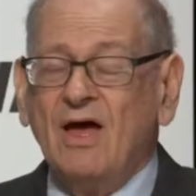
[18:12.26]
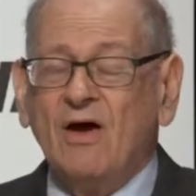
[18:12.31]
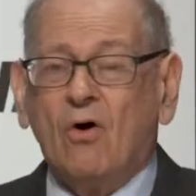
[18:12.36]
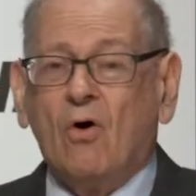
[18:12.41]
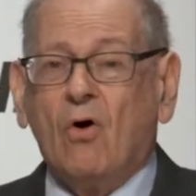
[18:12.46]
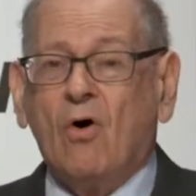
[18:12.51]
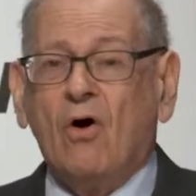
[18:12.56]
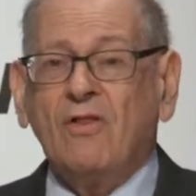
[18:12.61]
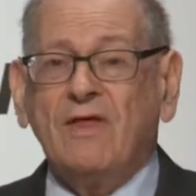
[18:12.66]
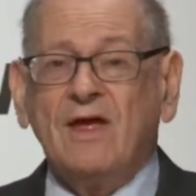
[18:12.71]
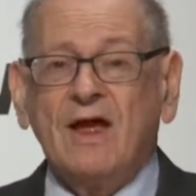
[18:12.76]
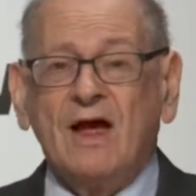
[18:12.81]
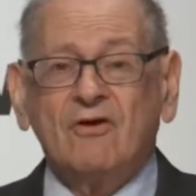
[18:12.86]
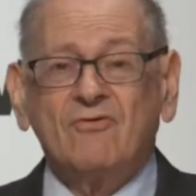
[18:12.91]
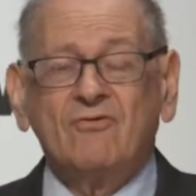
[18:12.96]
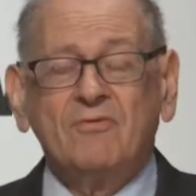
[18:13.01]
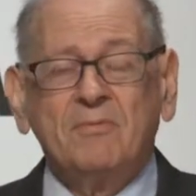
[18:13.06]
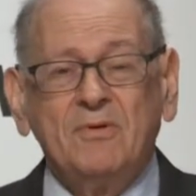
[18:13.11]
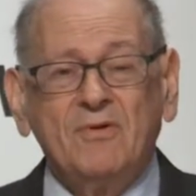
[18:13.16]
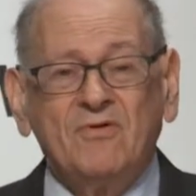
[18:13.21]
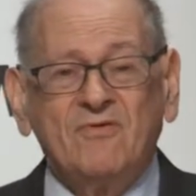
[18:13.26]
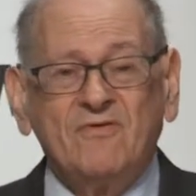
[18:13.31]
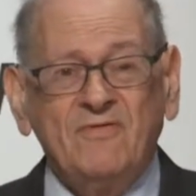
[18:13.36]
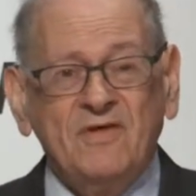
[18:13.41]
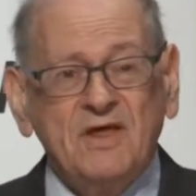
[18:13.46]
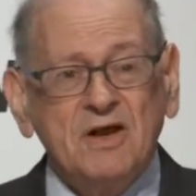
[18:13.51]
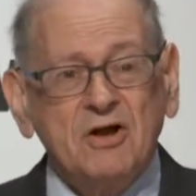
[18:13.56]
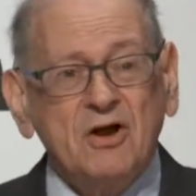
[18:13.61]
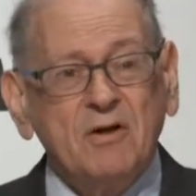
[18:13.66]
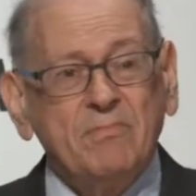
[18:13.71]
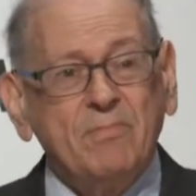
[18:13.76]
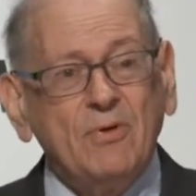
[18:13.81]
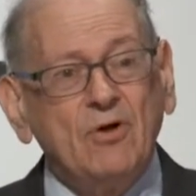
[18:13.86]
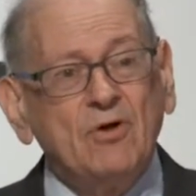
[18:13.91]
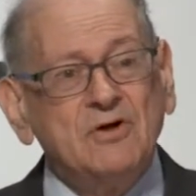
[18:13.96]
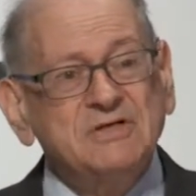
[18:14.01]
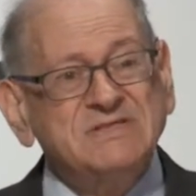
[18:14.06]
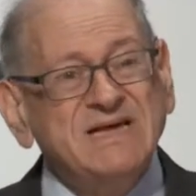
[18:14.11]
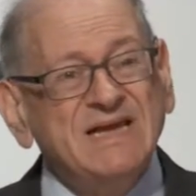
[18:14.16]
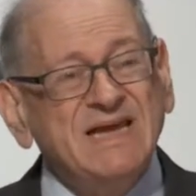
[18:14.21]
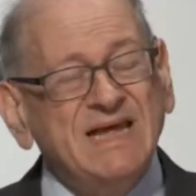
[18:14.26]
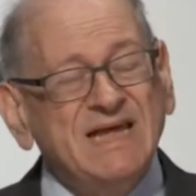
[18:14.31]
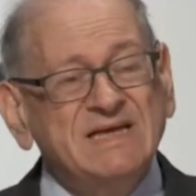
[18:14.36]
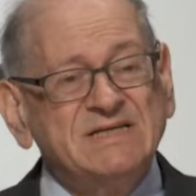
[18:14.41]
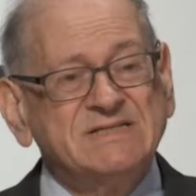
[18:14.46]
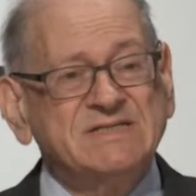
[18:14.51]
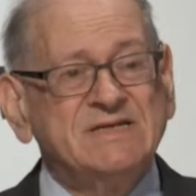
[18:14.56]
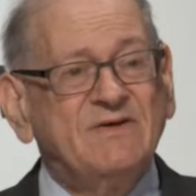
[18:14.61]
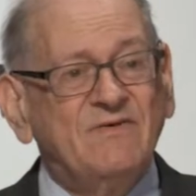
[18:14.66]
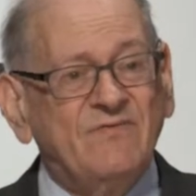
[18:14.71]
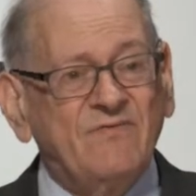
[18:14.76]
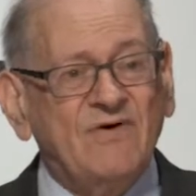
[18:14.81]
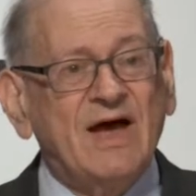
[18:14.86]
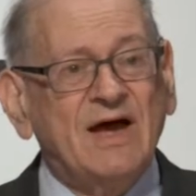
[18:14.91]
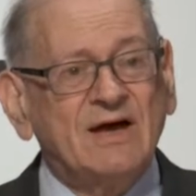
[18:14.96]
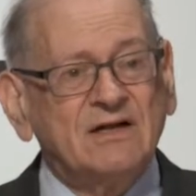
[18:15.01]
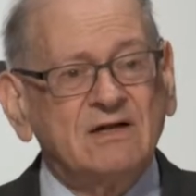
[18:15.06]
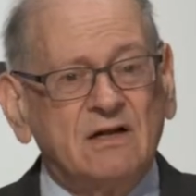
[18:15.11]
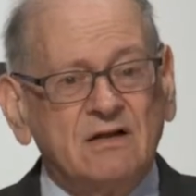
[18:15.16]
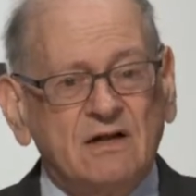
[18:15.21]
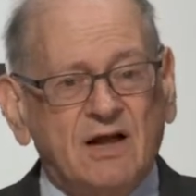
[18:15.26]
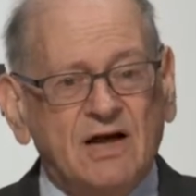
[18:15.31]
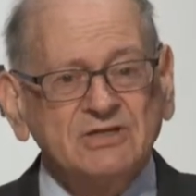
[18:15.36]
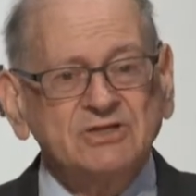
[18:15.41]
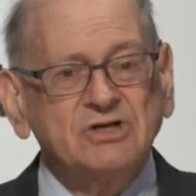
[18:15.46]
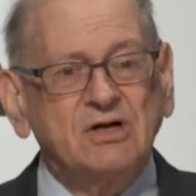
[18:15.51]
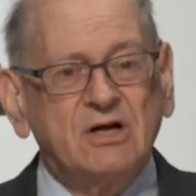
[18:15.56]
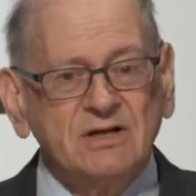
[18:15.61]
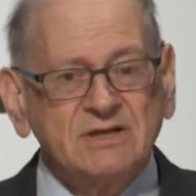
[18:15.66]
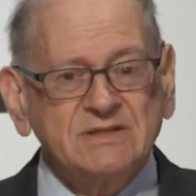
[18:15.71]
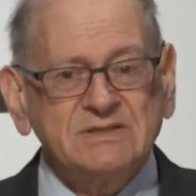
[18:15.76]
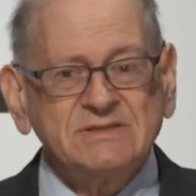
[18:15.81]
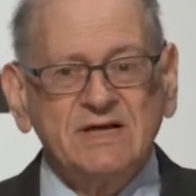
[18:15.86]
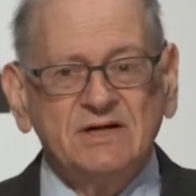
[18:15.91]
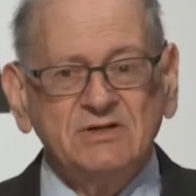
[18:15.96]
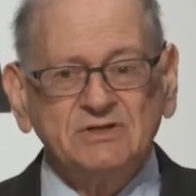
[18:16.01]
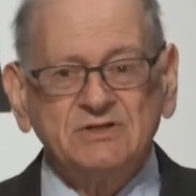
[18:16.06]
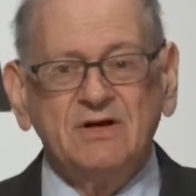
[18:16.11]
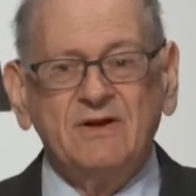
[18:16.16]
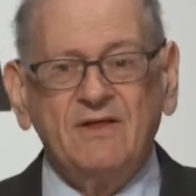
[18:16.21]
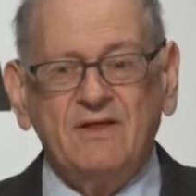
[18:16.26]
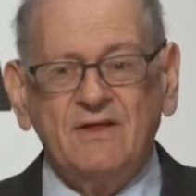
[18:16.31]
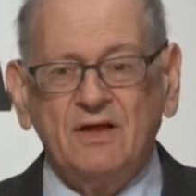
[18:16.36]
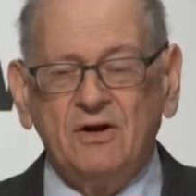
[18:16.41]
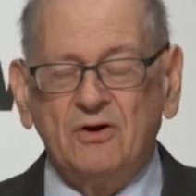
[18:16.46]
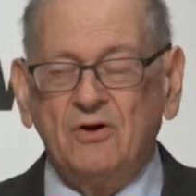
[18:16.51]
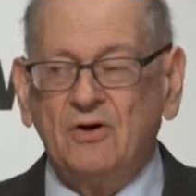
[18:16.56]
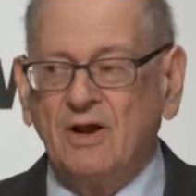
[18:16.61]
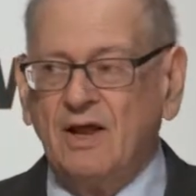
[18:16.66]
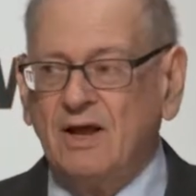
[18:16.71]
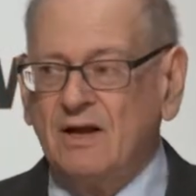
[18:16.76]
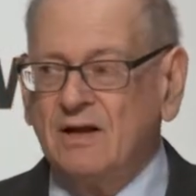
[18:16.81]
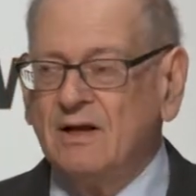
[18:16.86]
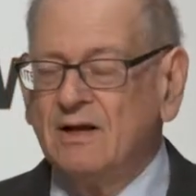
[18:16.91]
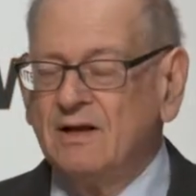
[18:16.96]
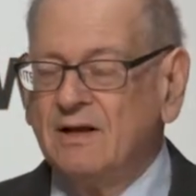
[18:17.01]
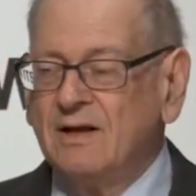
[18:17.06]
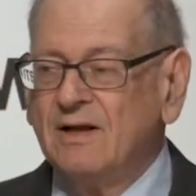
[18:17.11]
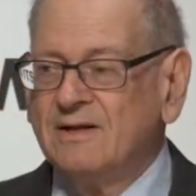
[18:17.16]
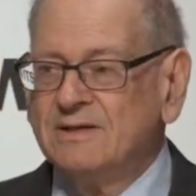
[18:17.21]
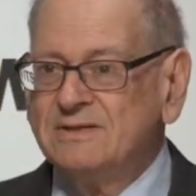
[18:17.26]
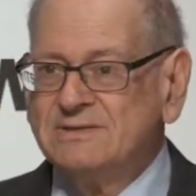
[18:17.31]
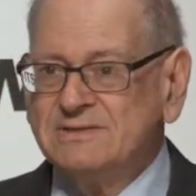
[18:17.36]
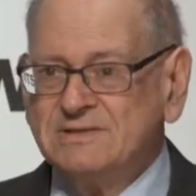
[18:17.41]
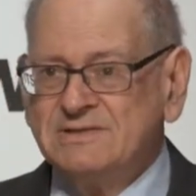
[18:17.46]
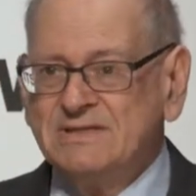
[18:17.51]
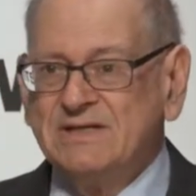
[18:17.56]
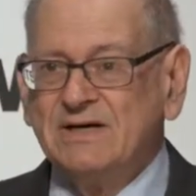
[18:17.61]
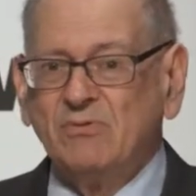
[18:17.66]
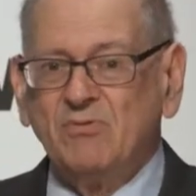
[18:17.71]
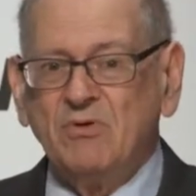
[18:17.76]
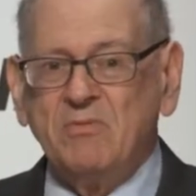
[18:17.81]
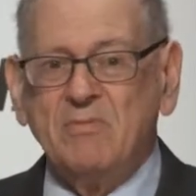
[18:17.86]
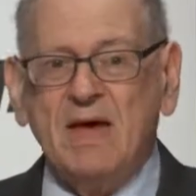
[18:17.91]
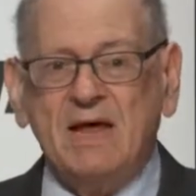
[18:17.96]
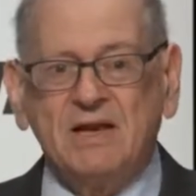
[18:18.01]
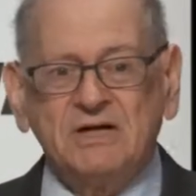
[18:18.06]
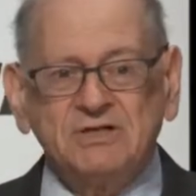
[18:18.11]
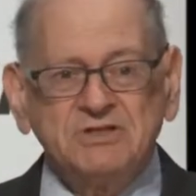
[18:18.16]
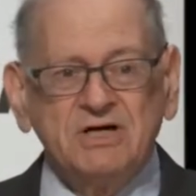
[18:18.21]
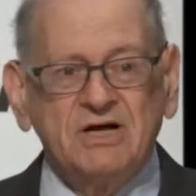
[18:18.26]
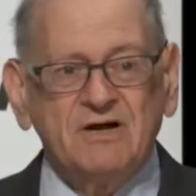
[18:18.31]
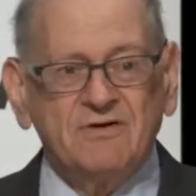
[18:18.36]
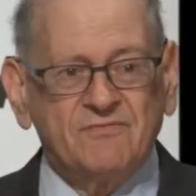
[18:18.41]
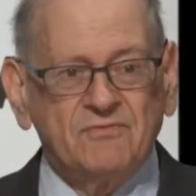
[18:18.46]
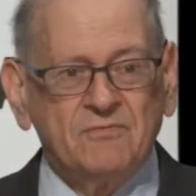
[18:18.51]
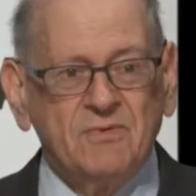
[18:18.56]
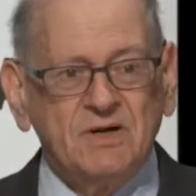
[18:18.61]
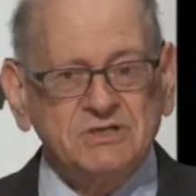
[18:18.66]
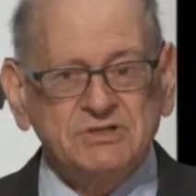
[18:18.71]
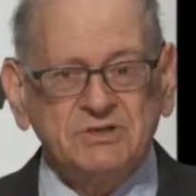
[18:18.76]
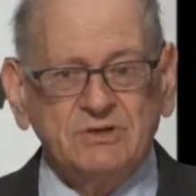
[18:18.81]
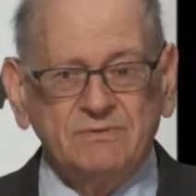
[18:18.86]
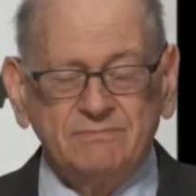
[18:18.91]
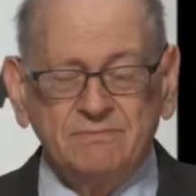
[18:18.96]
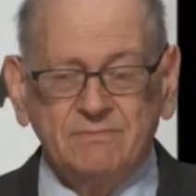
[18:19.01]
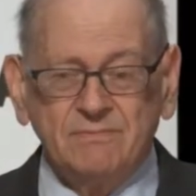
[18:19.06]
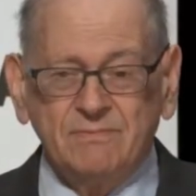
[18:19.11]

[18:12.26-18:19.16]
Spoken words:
all the attributes of the Internet because it is, in fact, a logical extension of the Internet to deal with managing information.